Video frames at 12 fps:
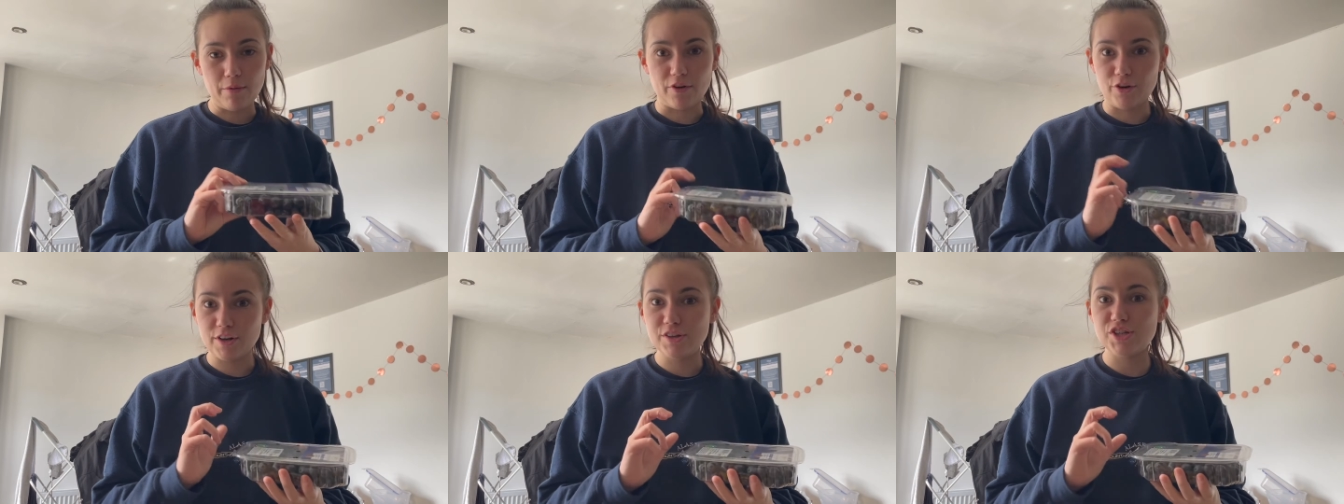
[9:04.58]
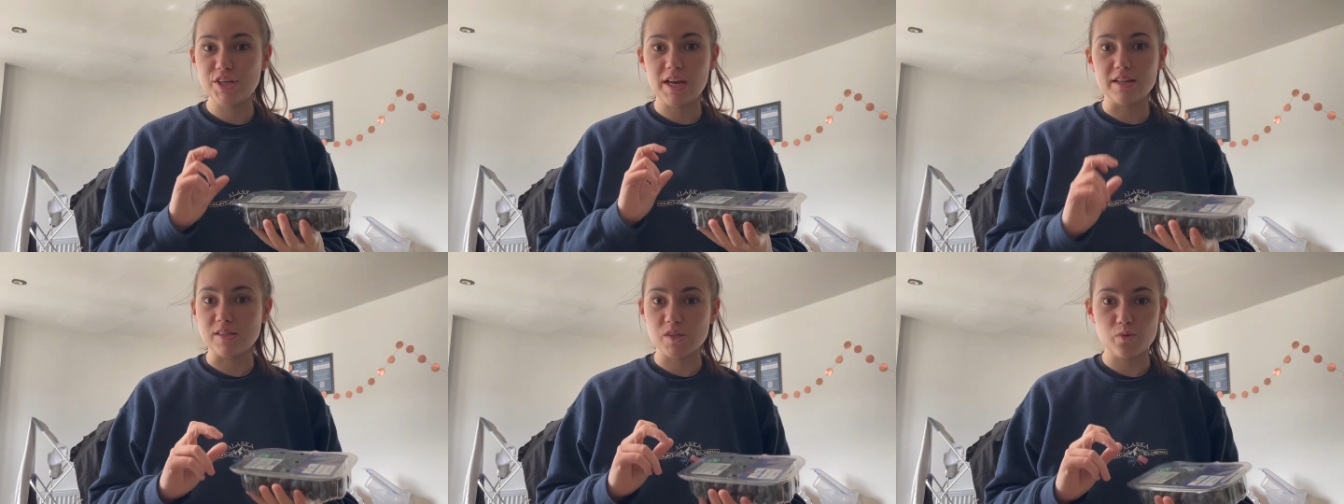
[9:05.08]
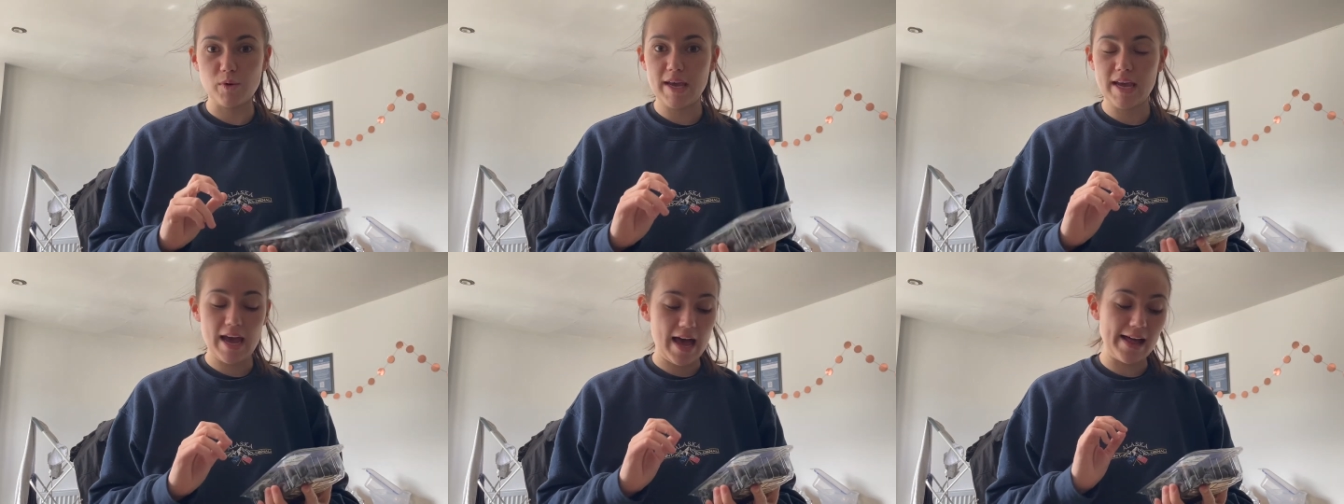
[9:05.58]
crunchy and
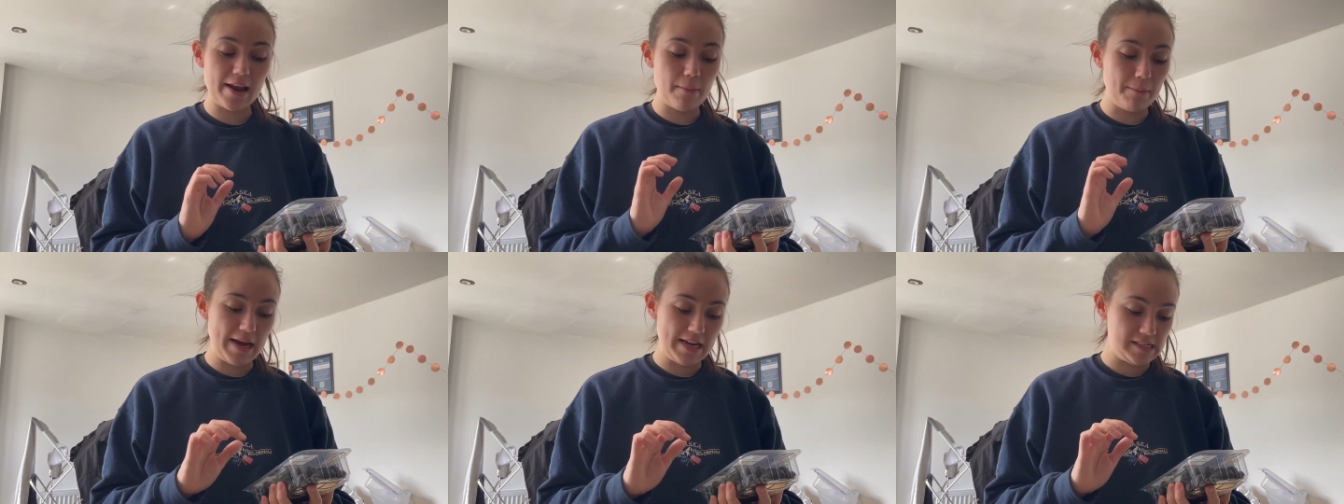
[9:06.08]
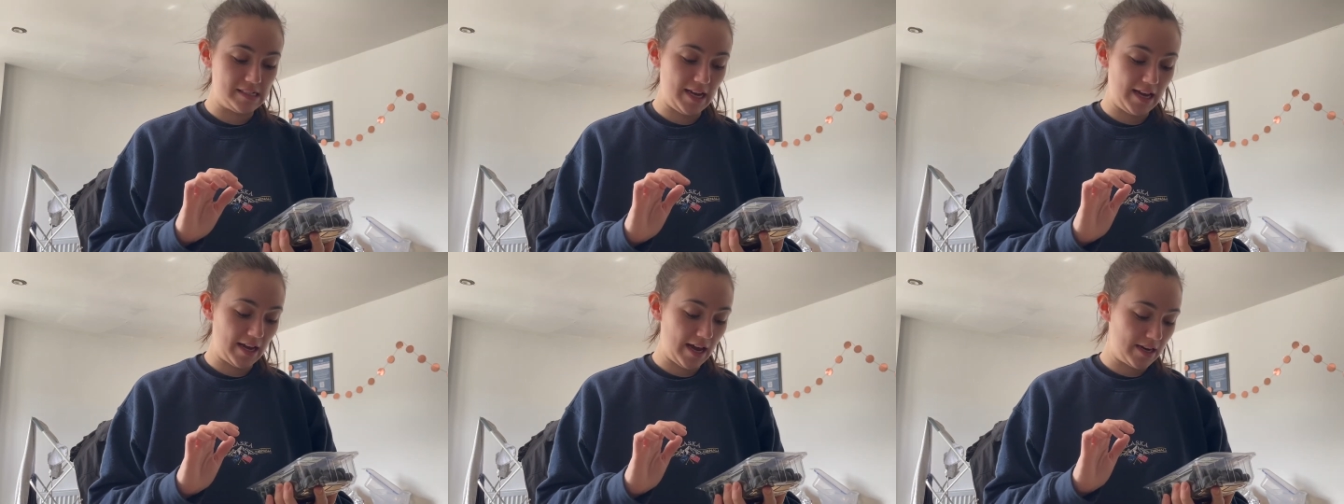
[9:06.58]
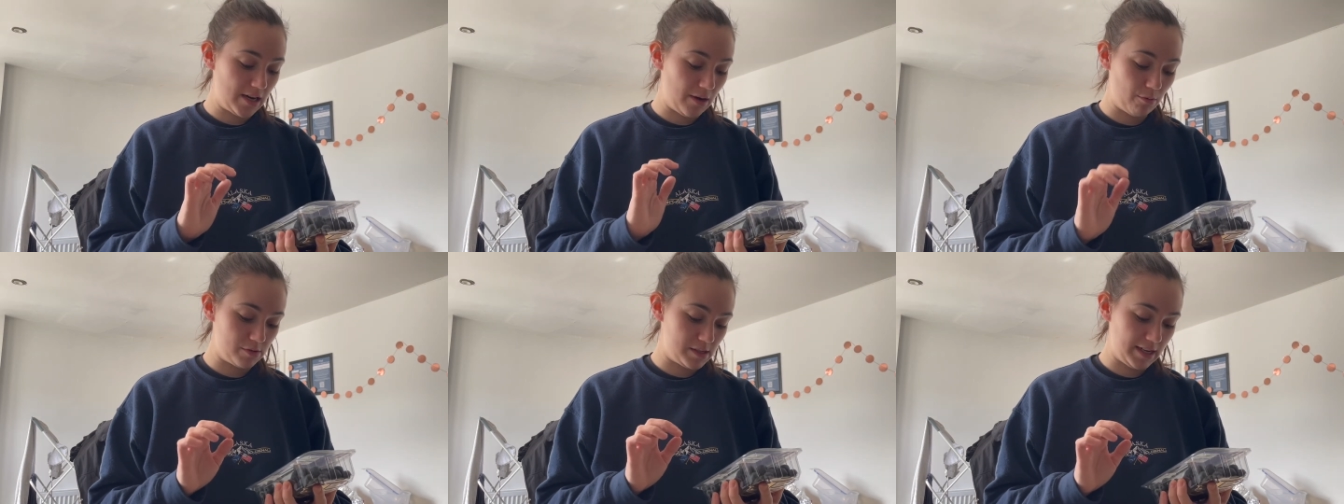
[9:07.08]
sweet and amazing. And I
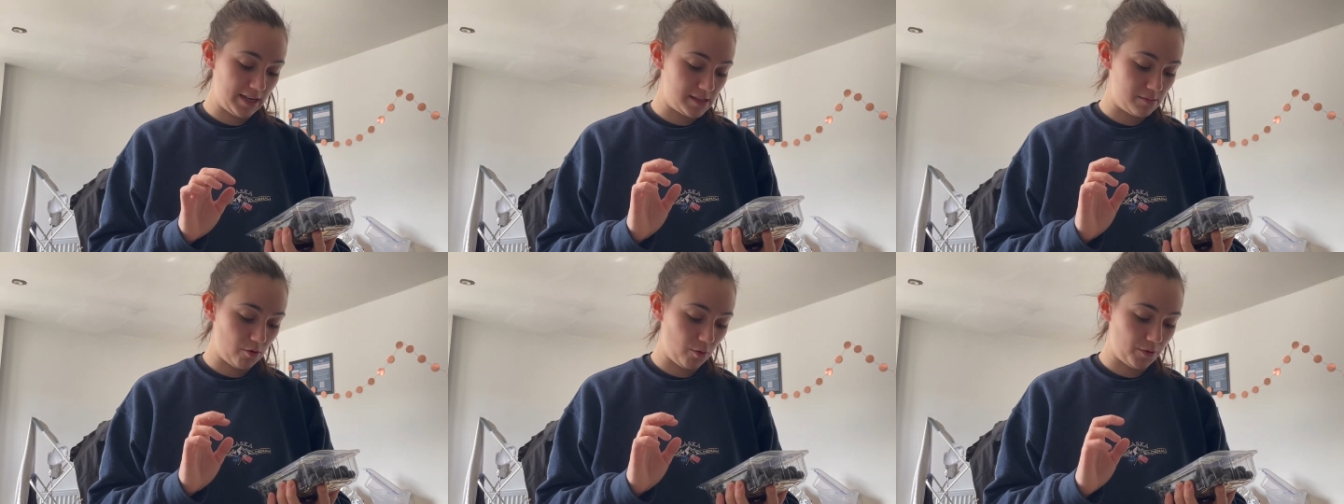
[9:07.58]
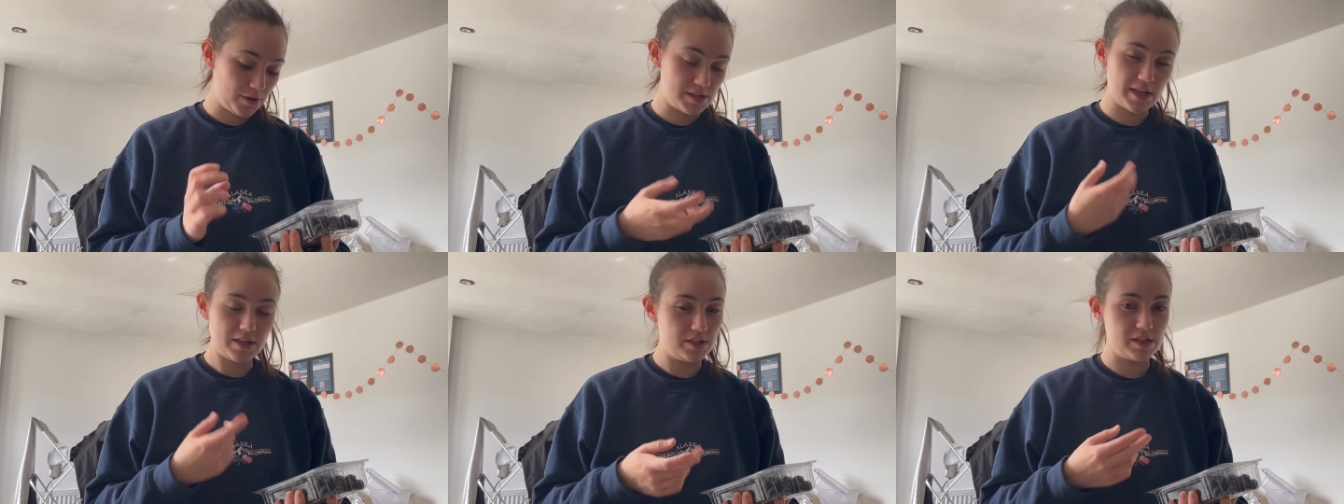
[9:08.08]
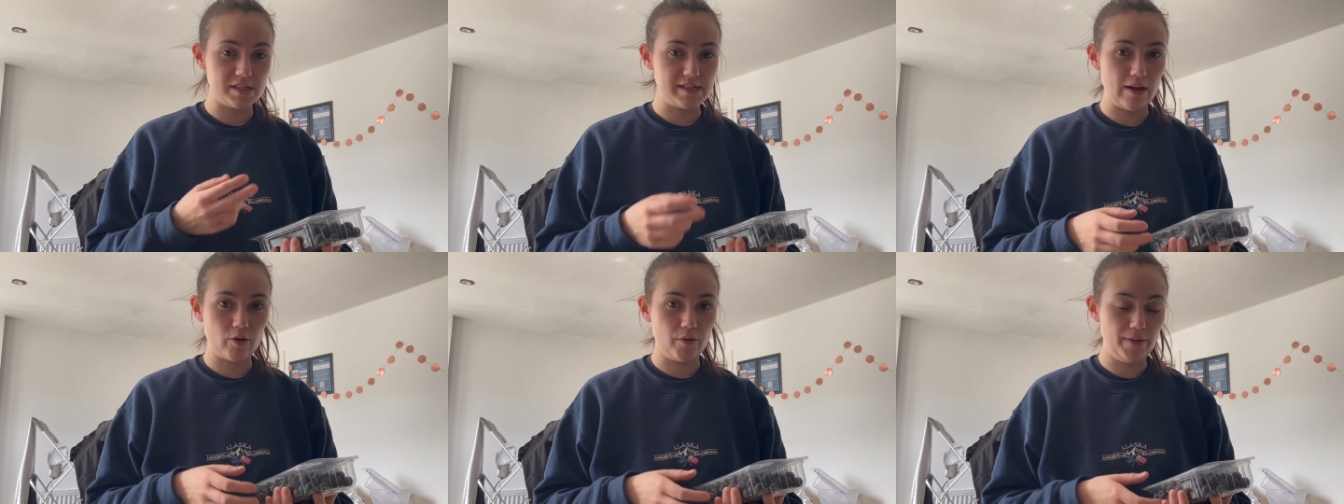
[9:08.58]
wanted to get some more because I could just
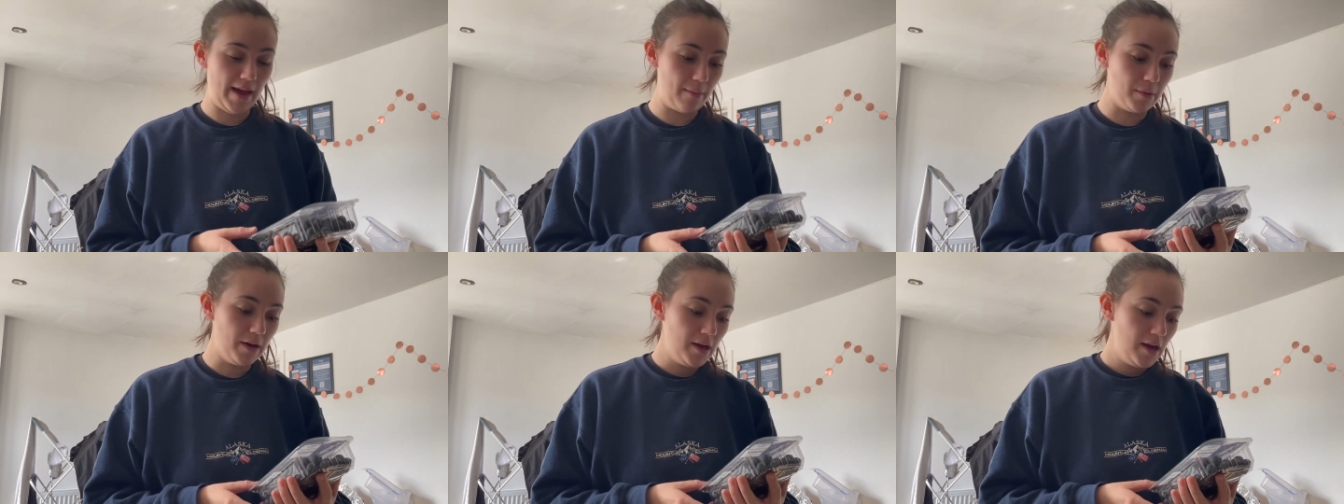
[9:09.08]
snack on them.